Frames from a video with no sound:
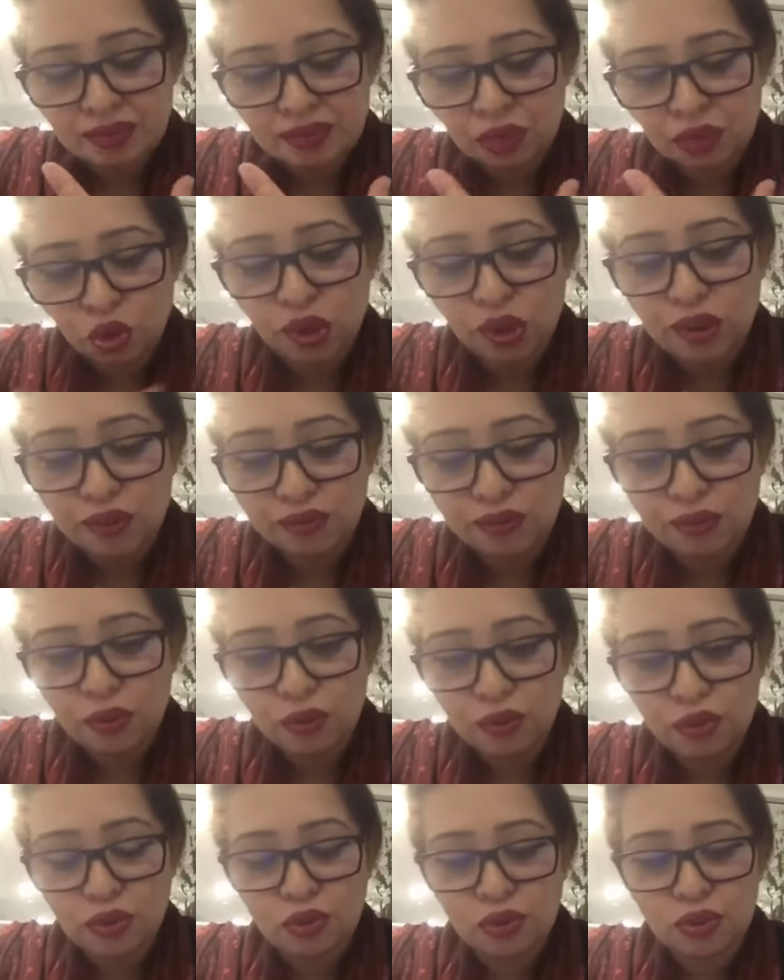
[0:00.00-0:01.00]
Joy of
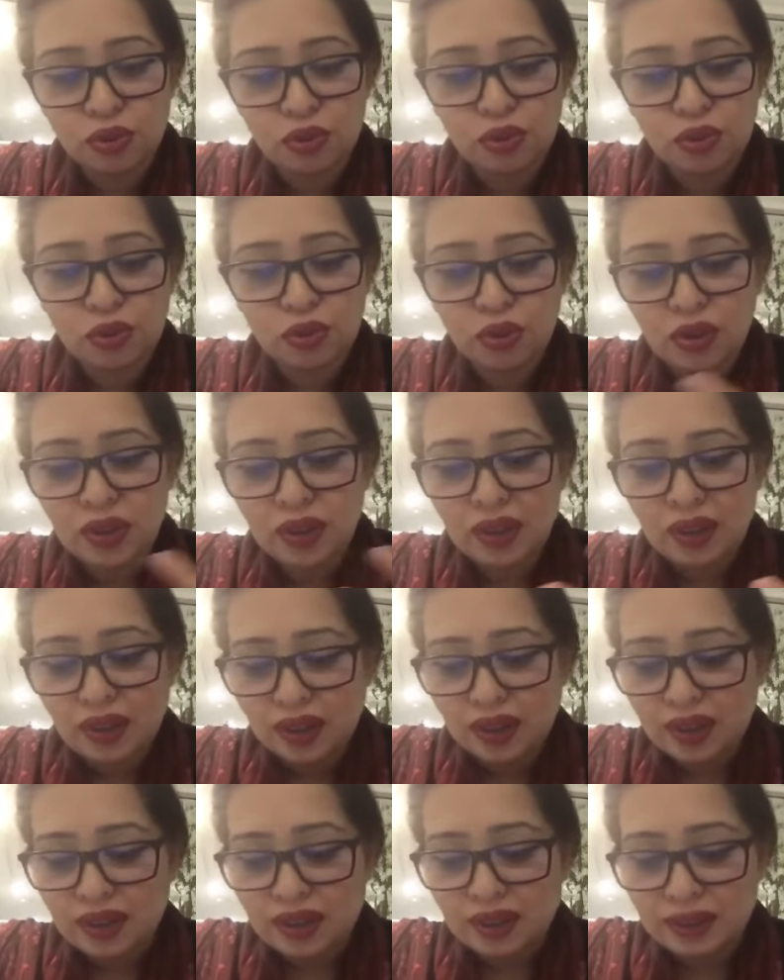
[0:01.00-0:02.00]
Urdu.
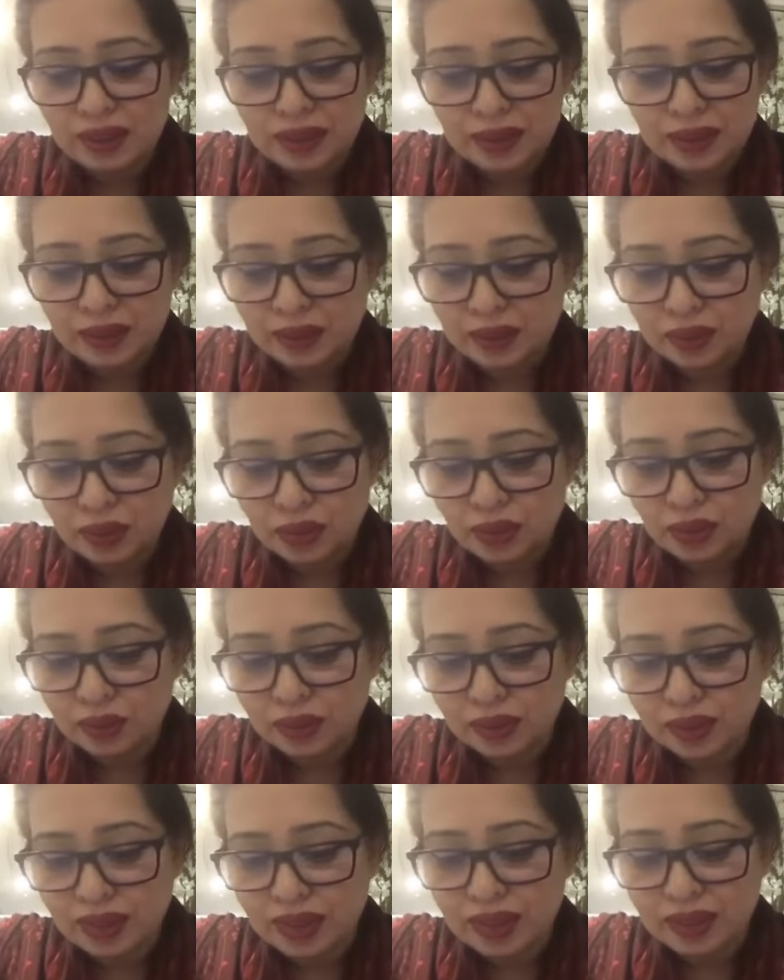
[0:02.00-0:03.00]
You know,
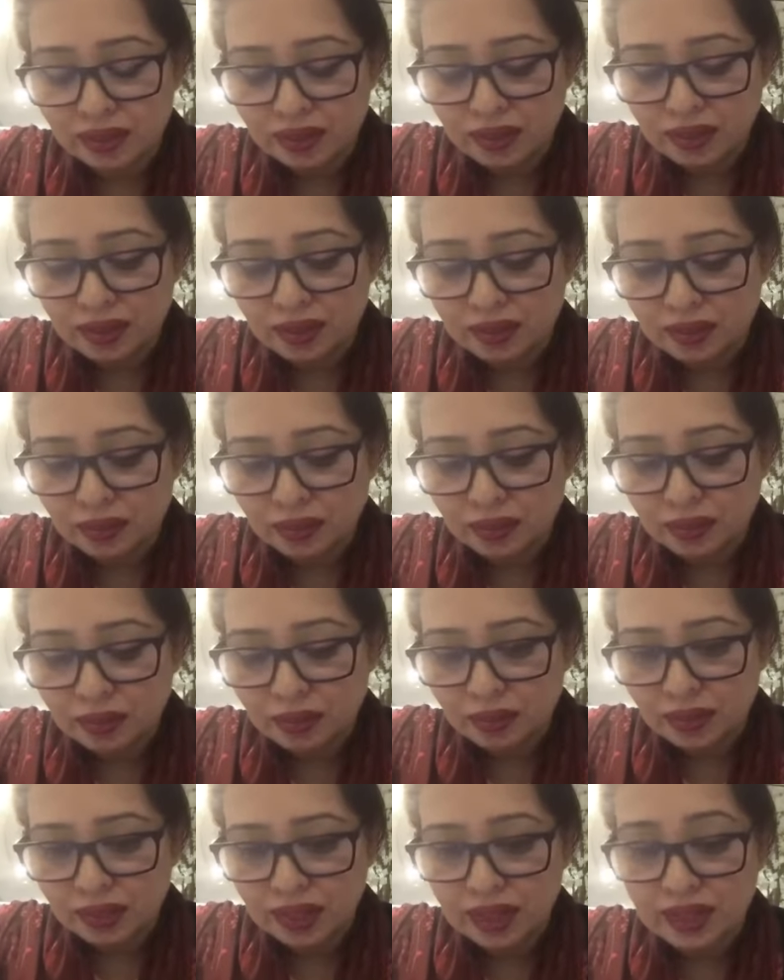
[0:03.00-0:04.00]

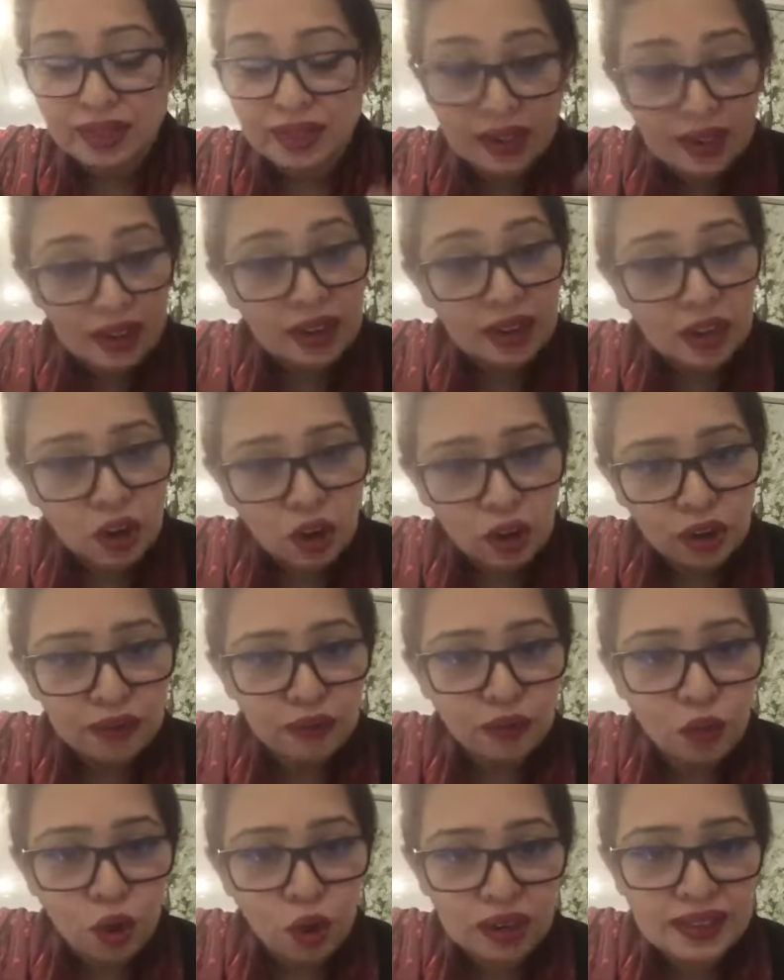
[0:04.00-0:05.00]
there are a lot of
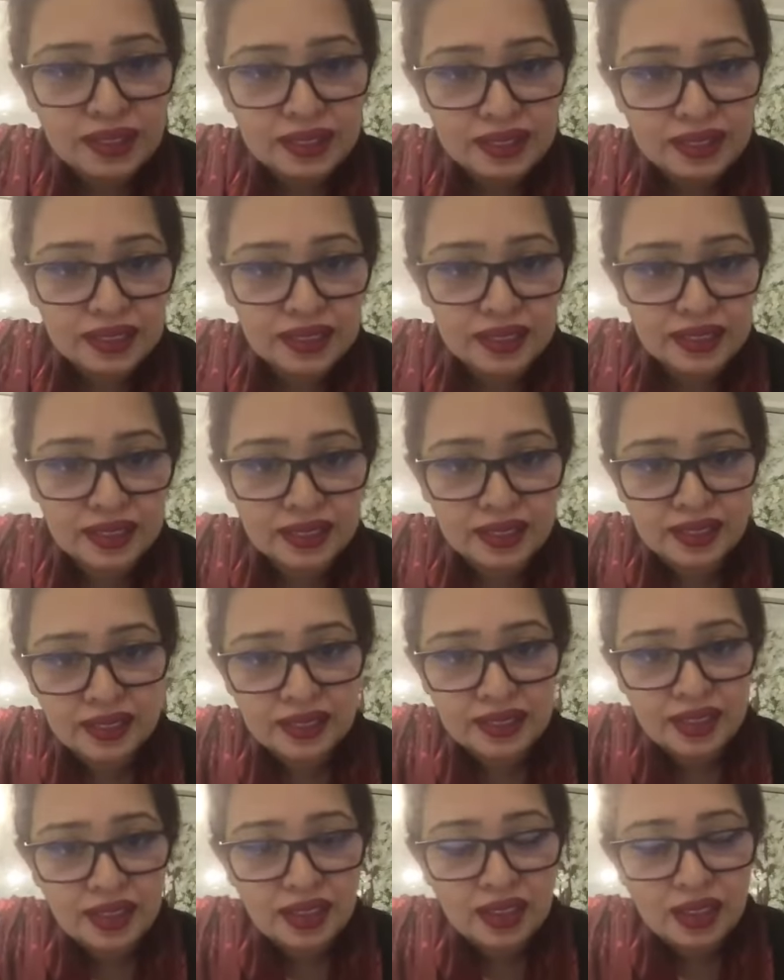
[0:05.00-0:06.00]
volunteers
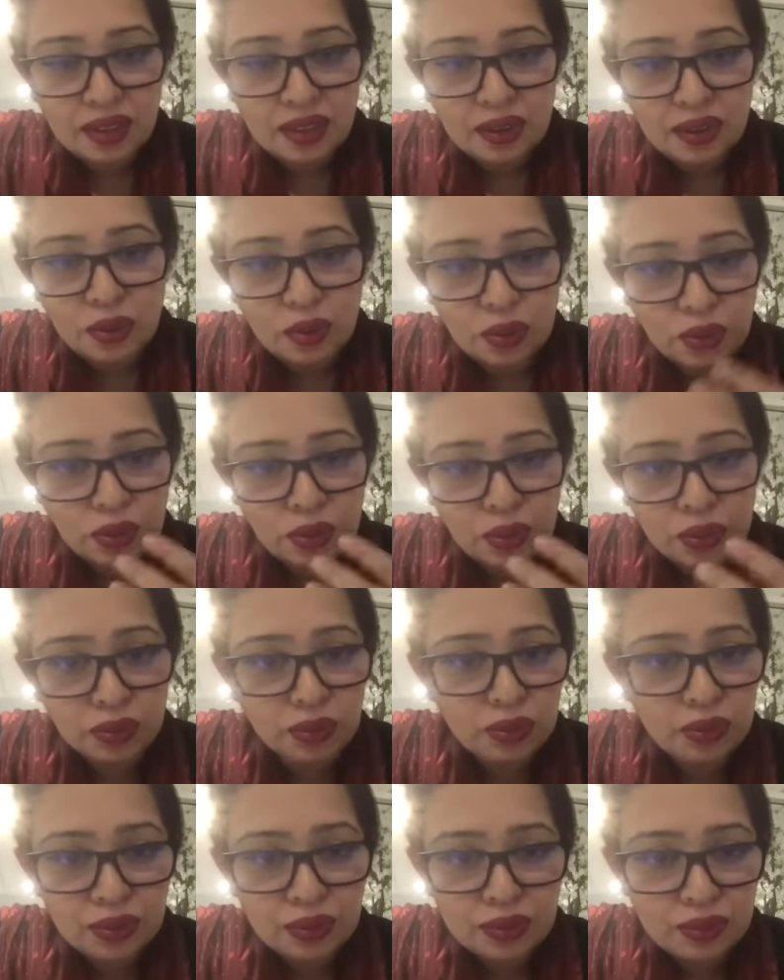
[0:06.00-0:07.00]

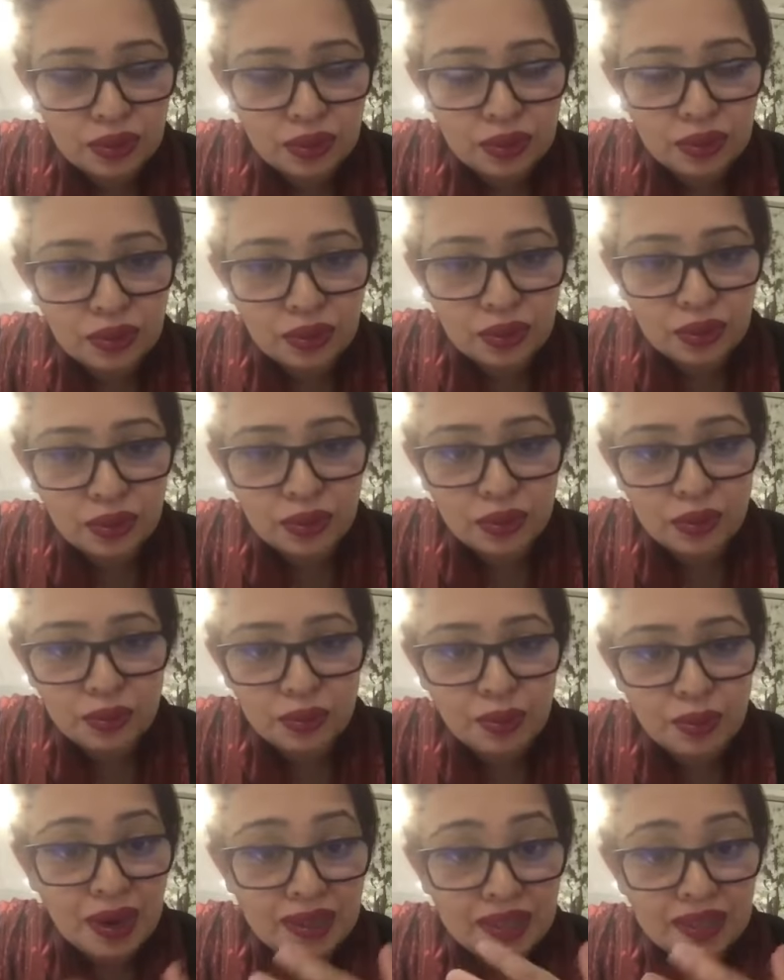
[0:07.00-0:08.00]
who, you know, who
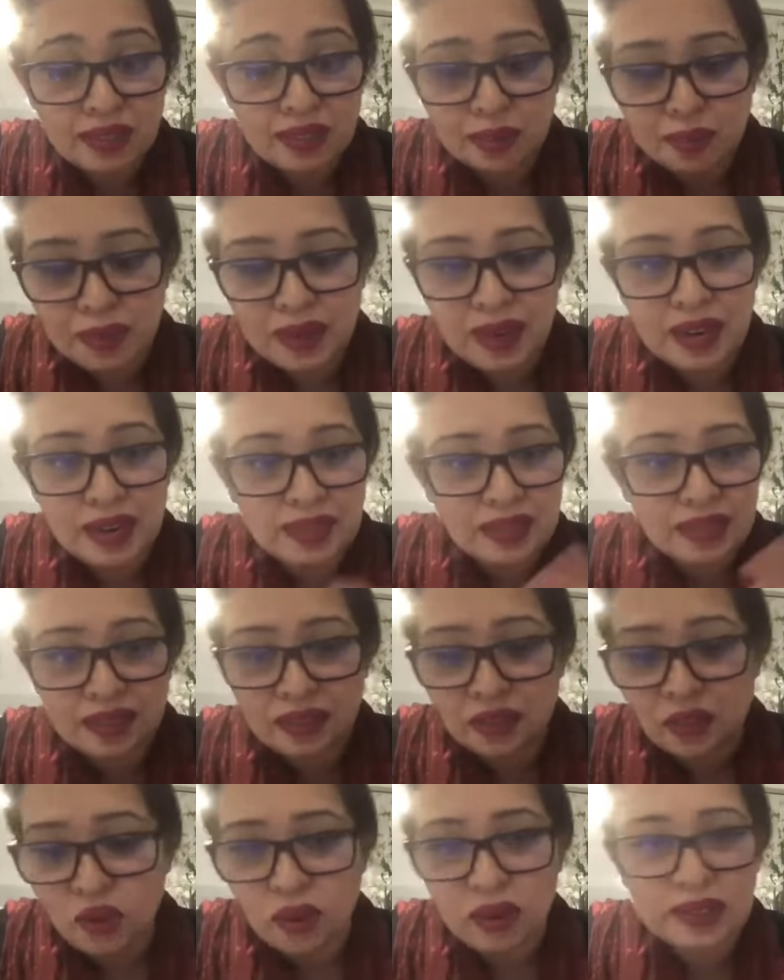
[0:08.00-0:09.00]
participate in
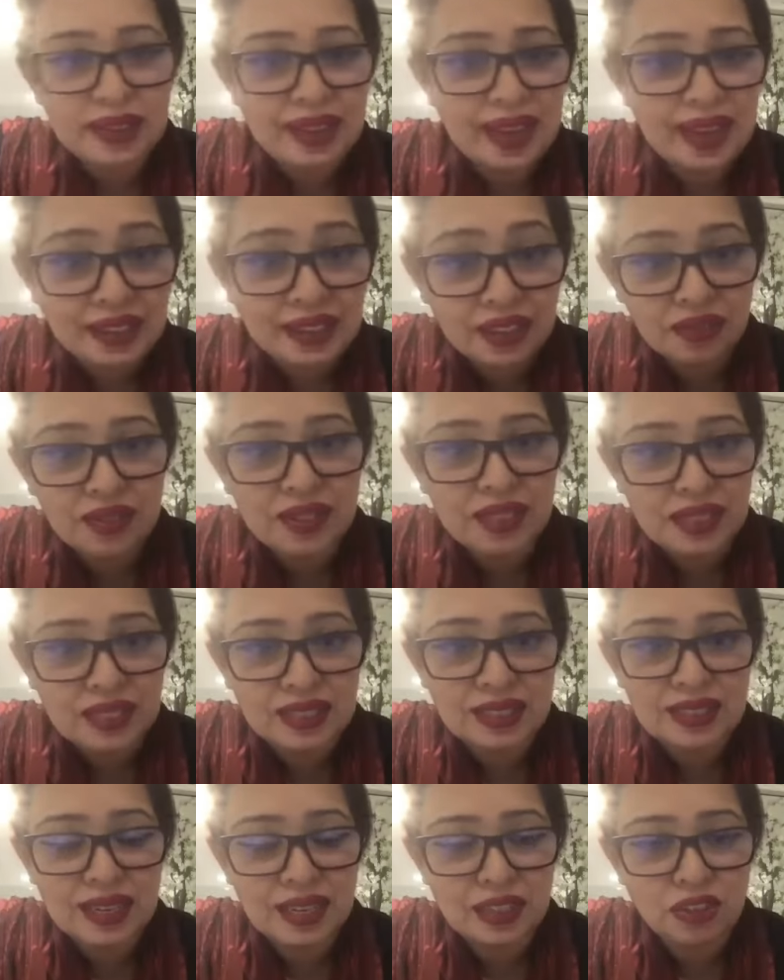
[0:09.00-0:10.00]
all the
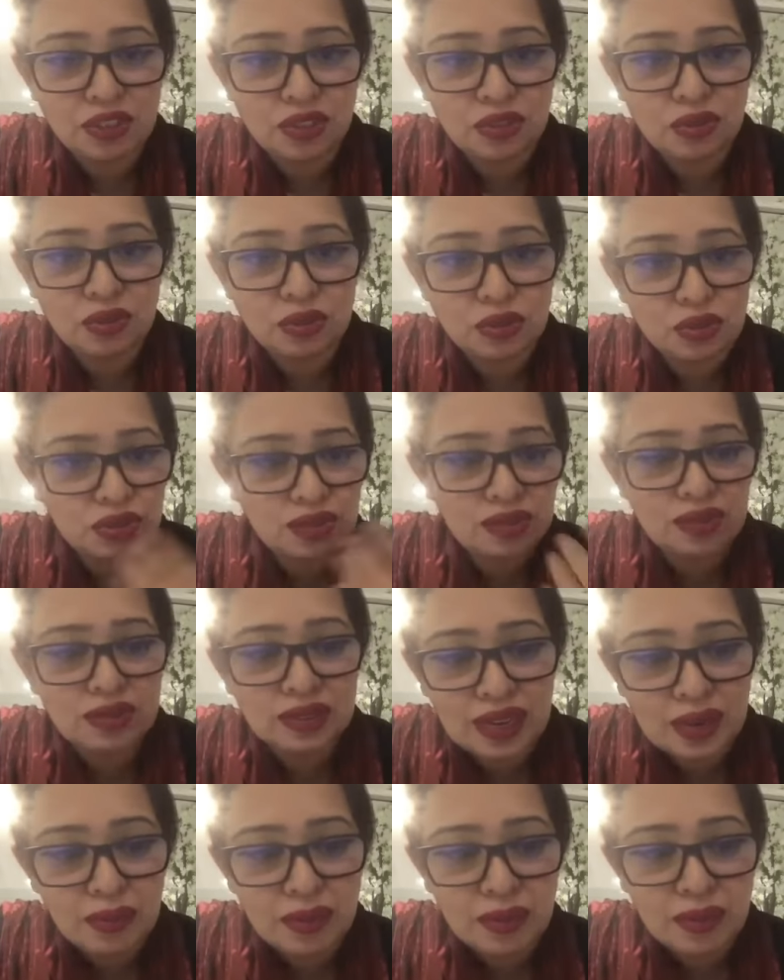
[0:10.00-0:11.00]
activities that you do. So
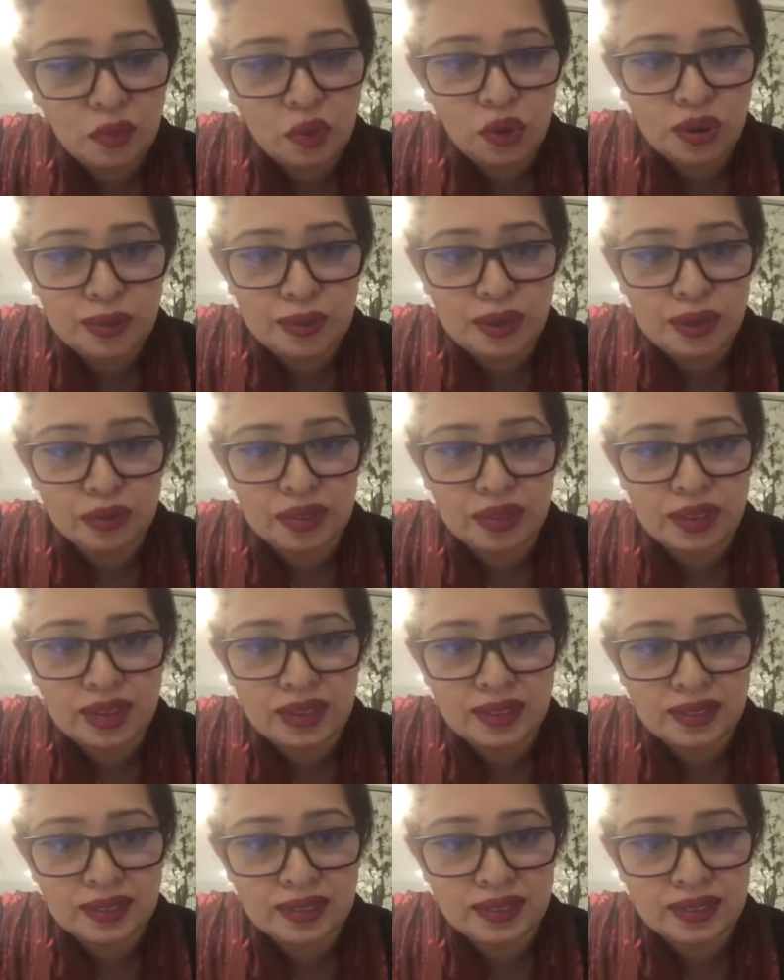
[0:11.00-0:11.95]
tell me more about that.